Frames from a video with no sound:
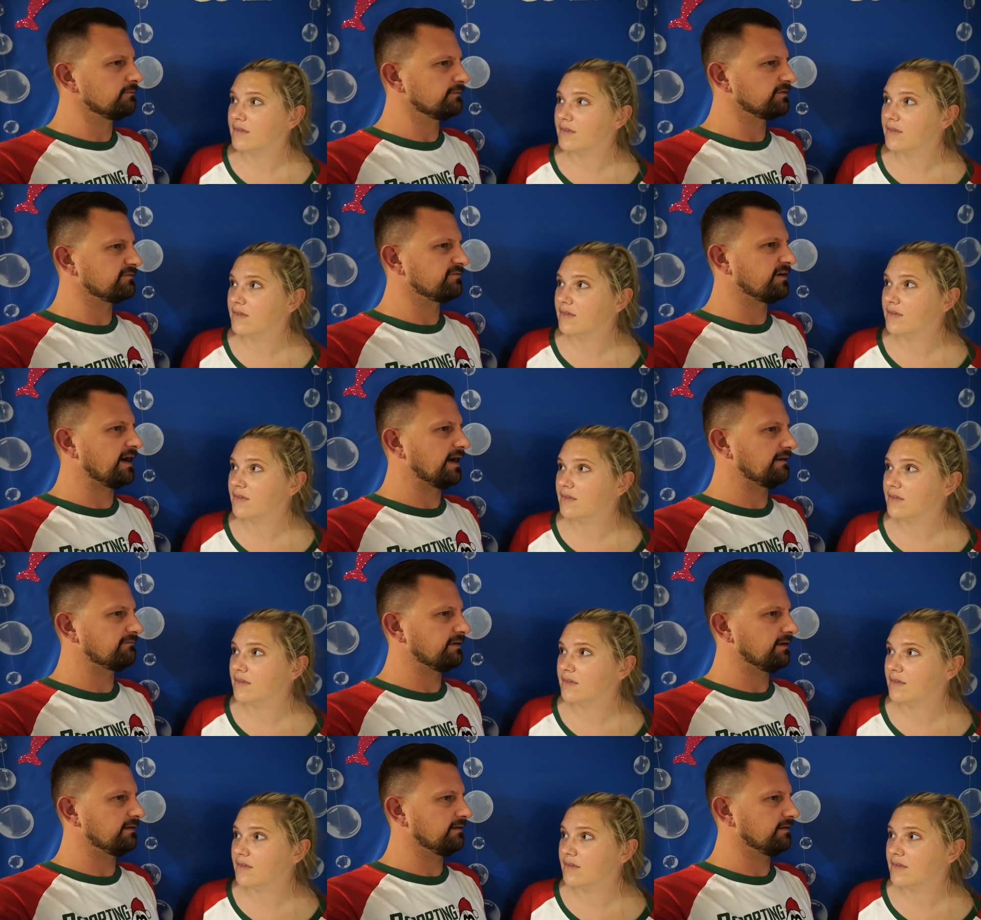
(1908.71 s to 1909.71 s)
Speaker 1: one was a
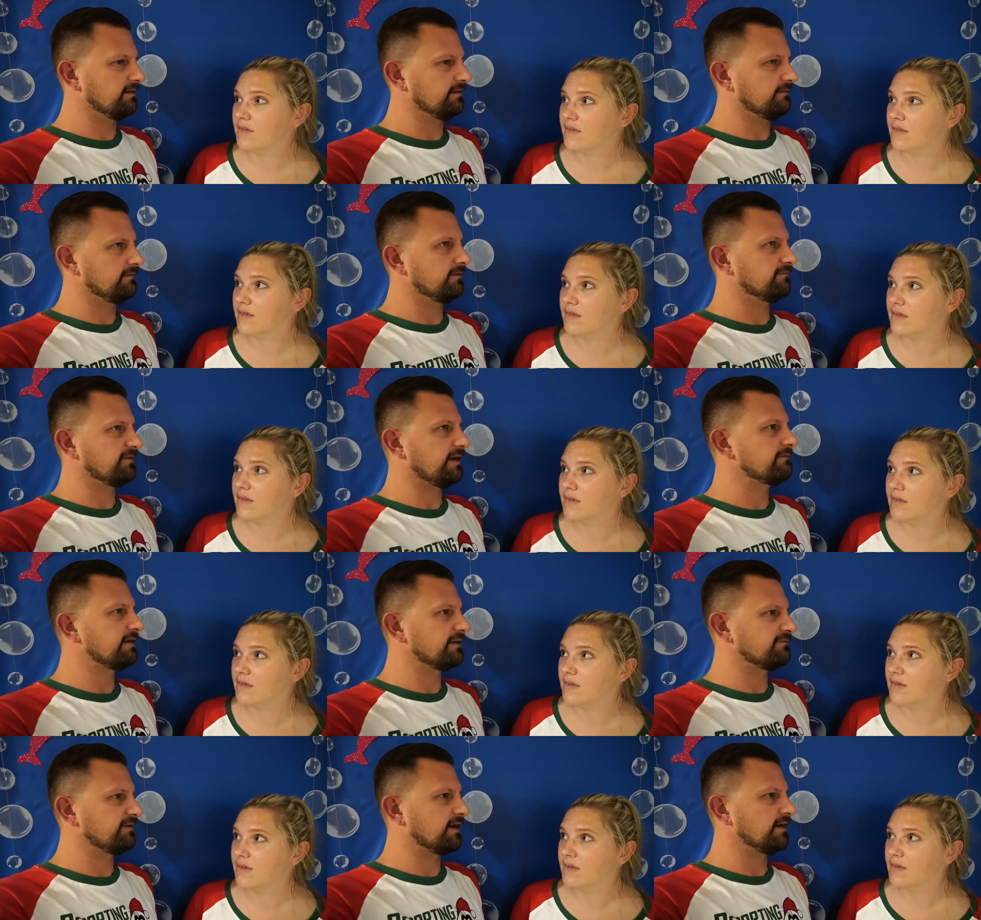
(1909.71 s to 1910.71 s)
5
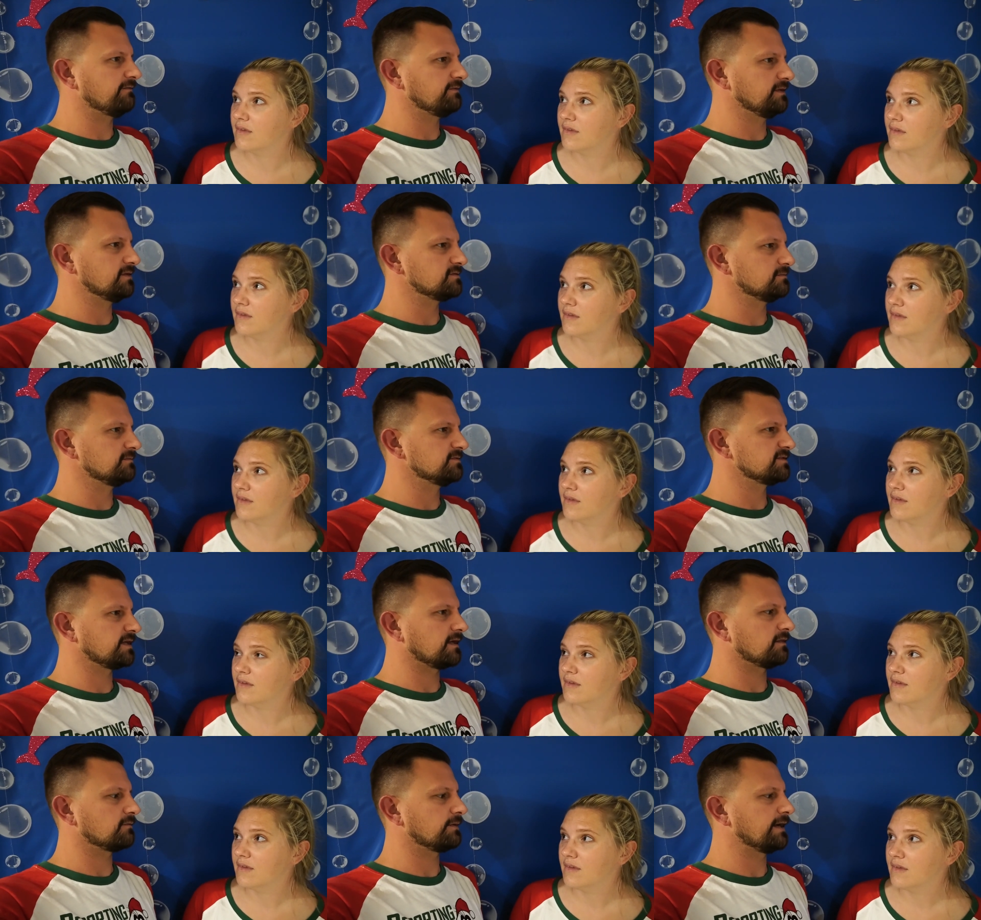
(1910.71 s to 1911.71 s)
out of 5, and this one was
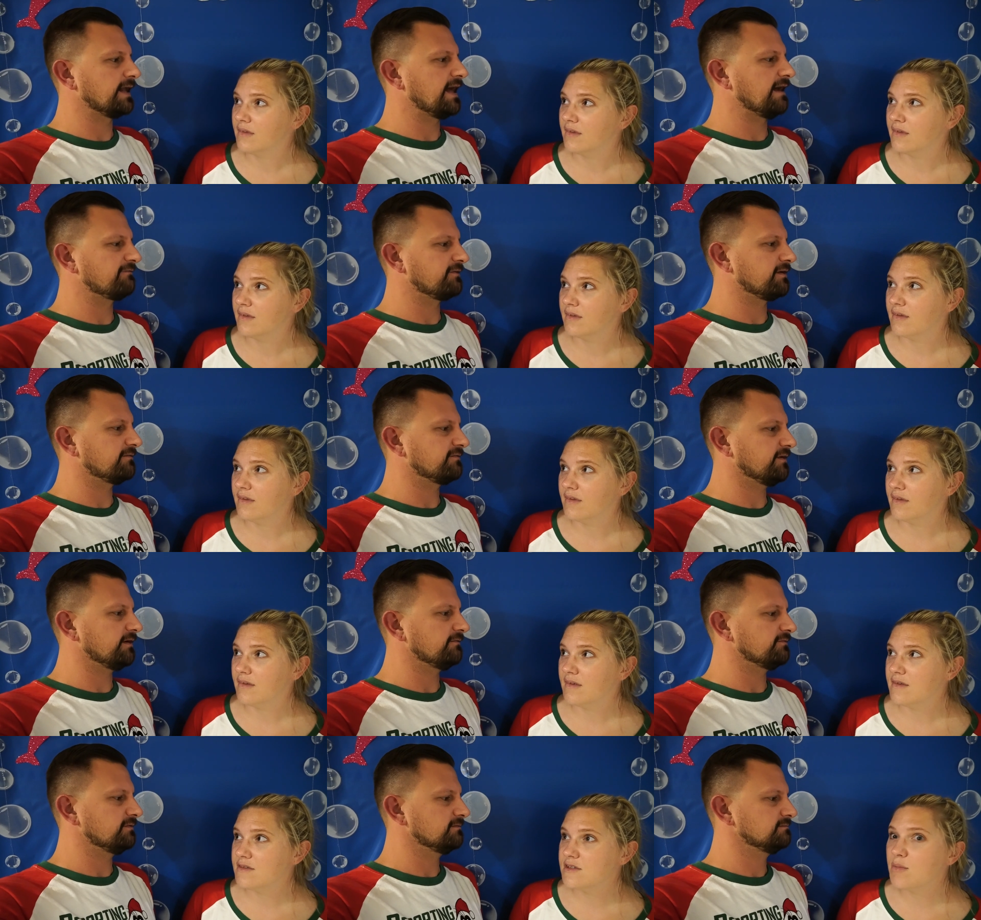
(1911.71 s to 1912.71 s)
like a 3.5 out of
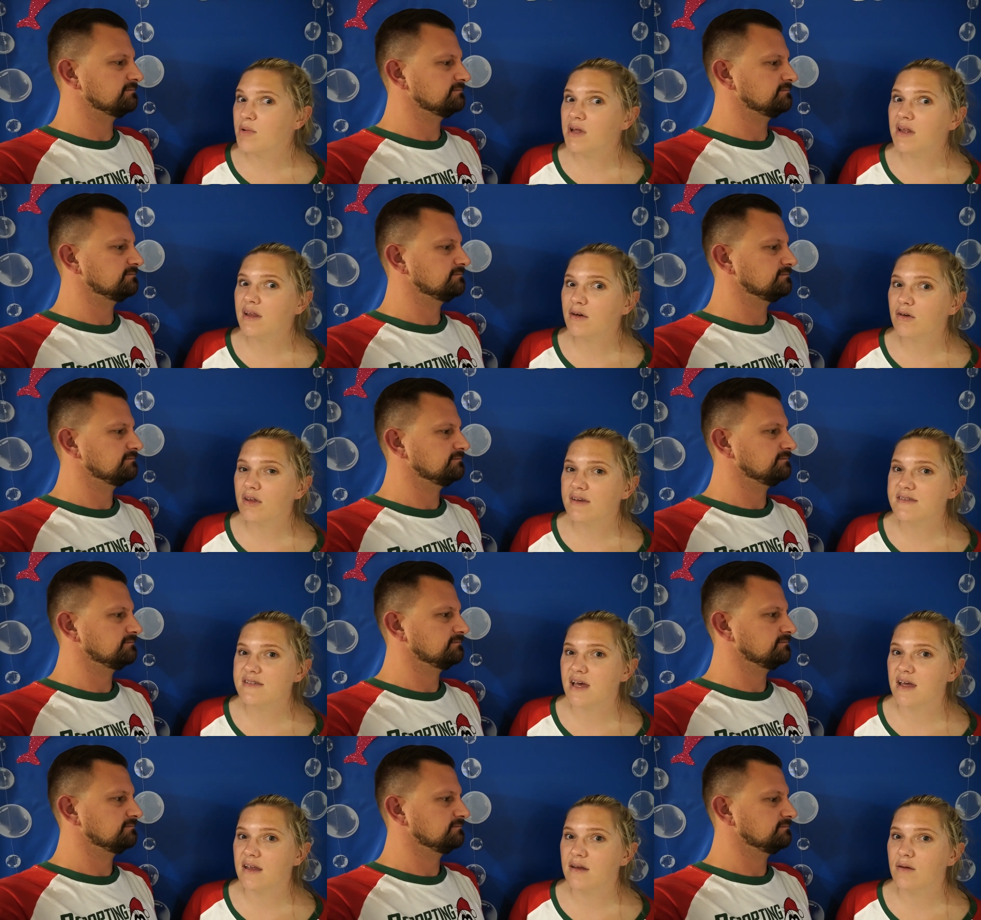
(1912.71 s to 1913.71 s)
5.
Speaker 2: Somebody literally
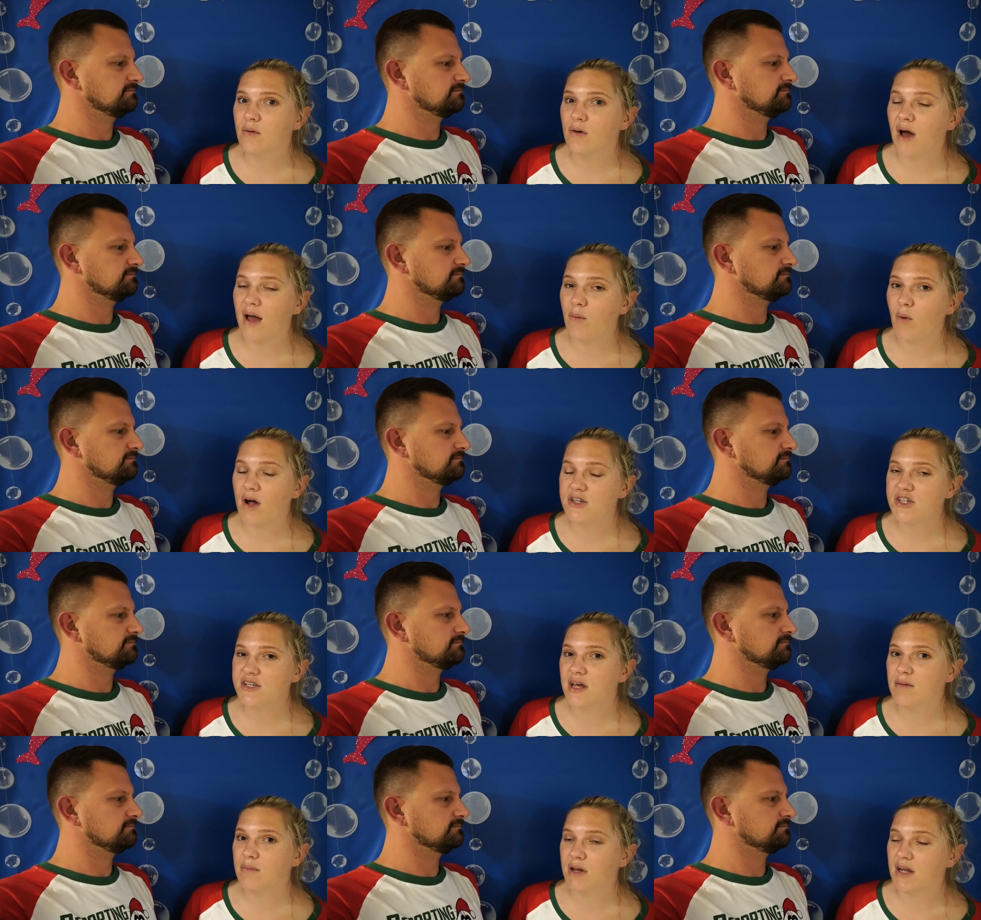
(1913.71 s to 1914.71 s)
said, "I
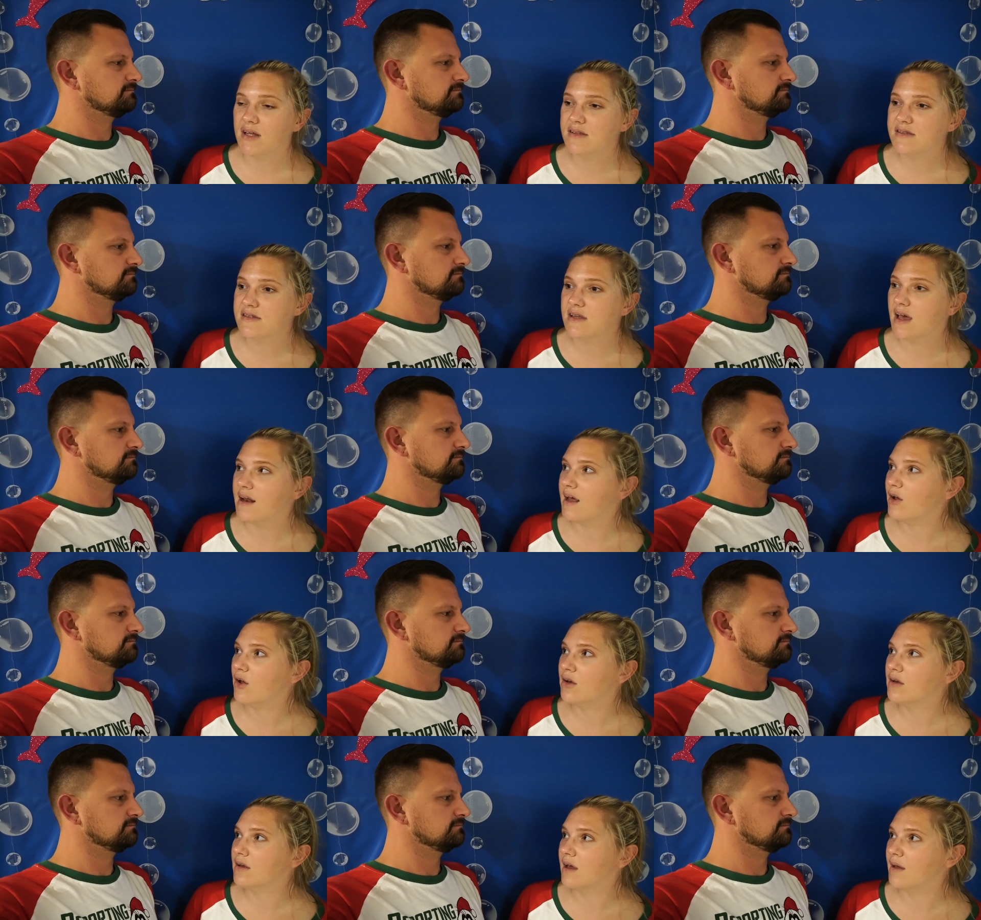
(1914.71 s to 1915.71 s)
watched 10 minutes and I
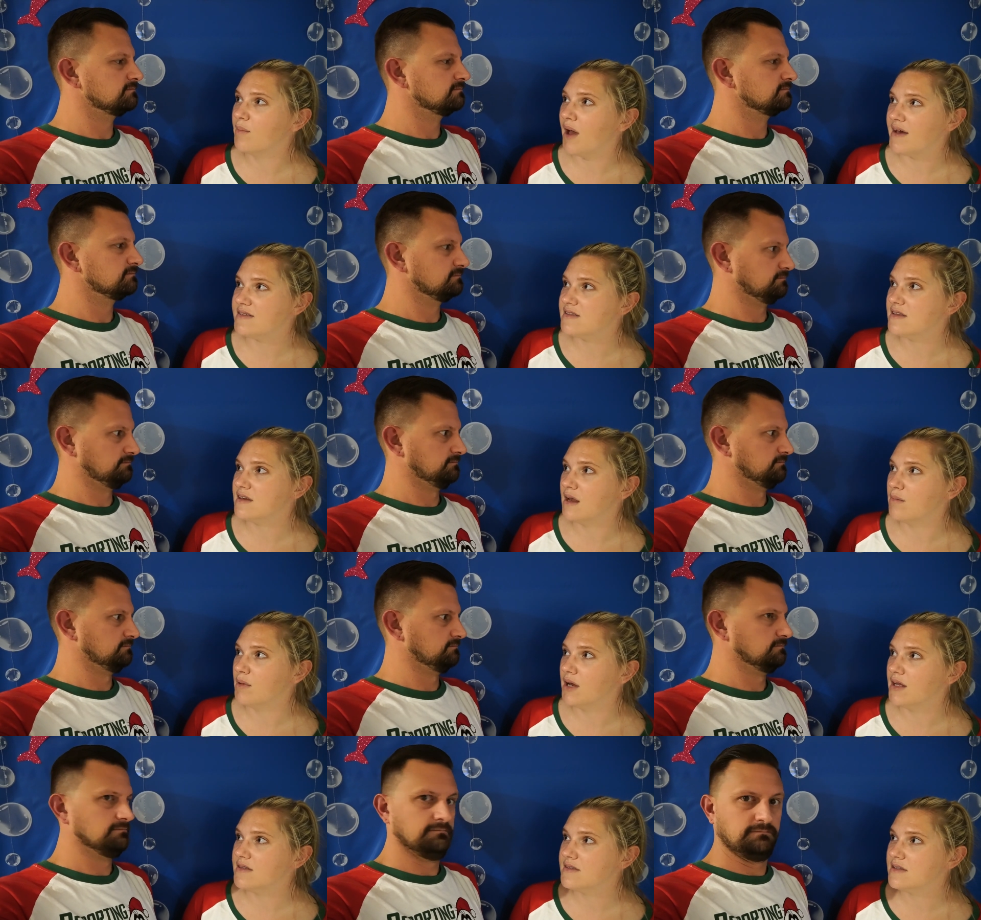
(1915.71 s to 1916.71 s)
couldn't get past the 10
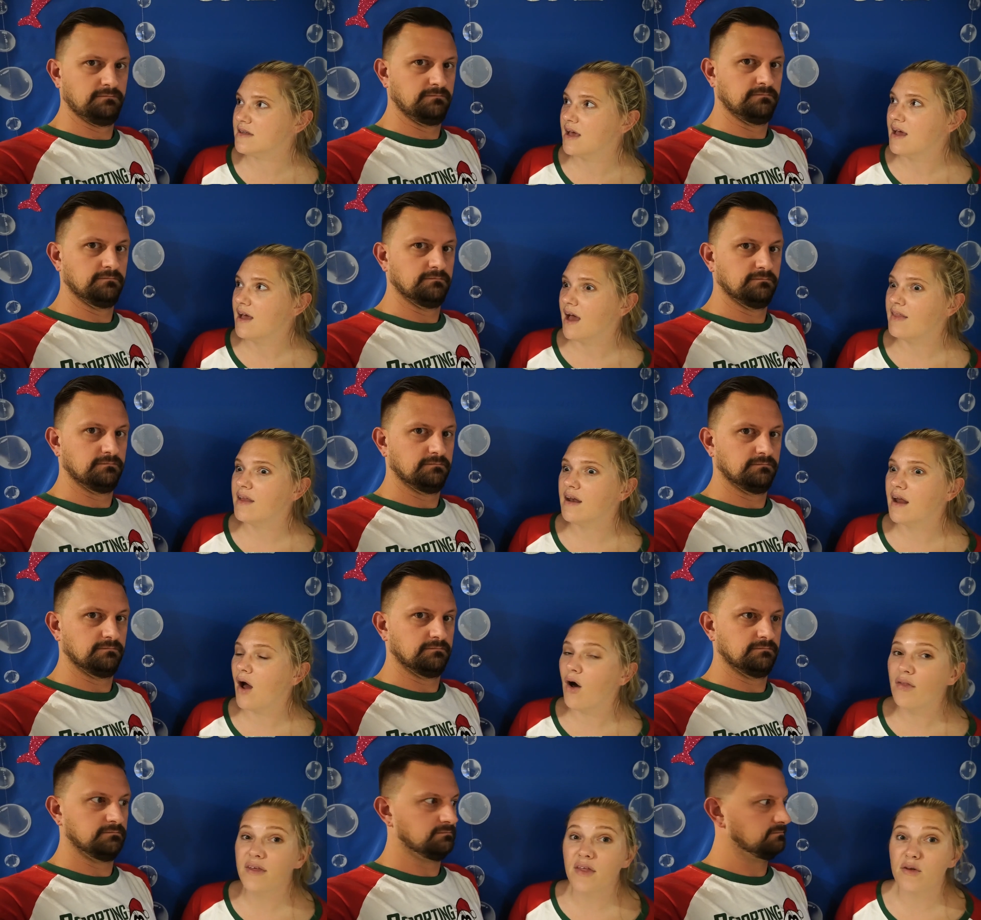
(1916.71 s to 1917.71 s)
minutes." And then
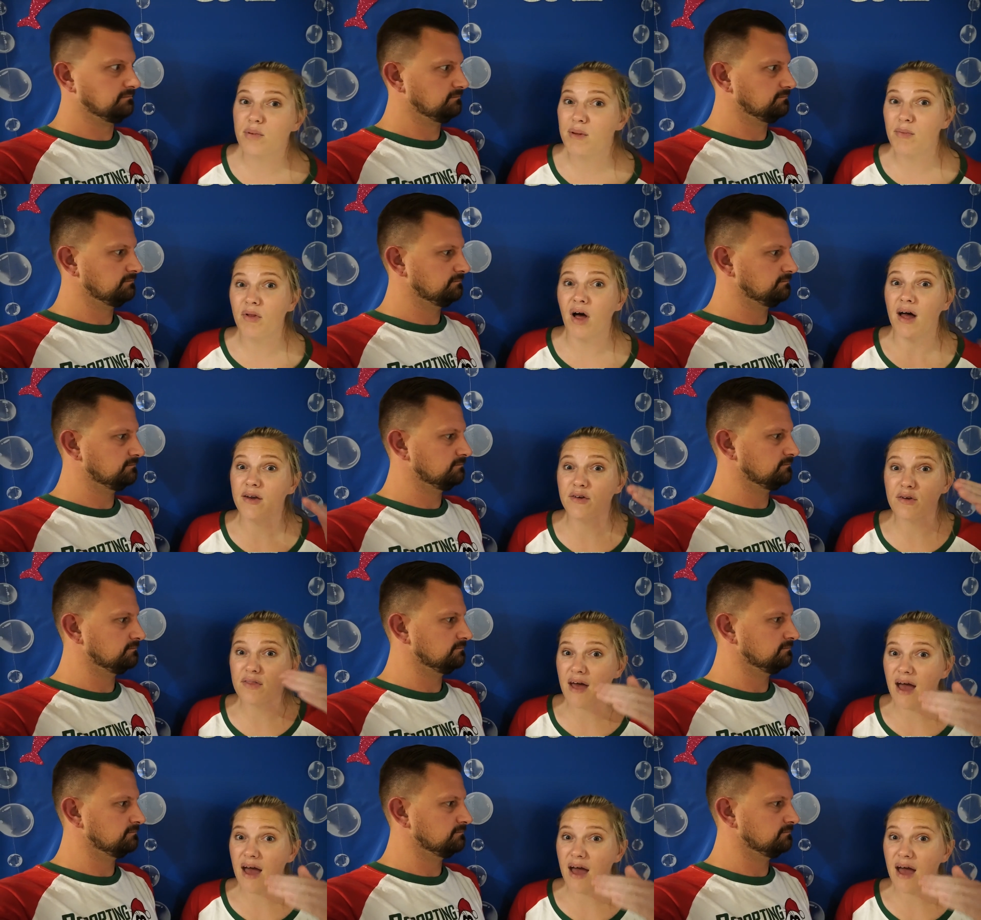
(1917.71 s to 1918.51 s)
all the other people under